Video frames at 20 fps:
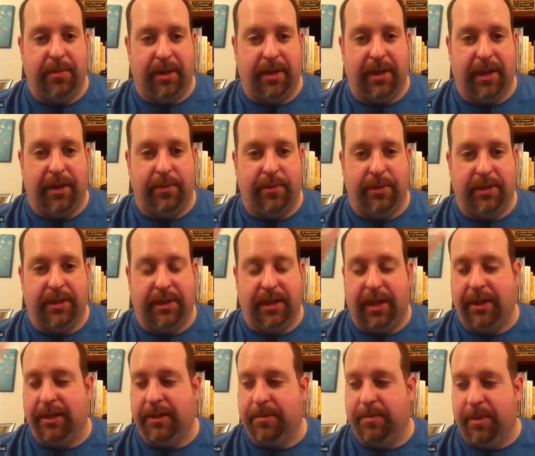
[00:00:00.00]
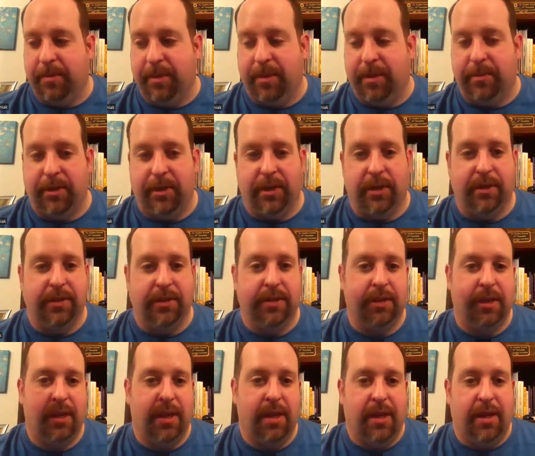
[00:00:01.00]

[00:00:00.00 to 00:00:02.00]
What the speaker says: My dad was a dentist, my mom a nurse.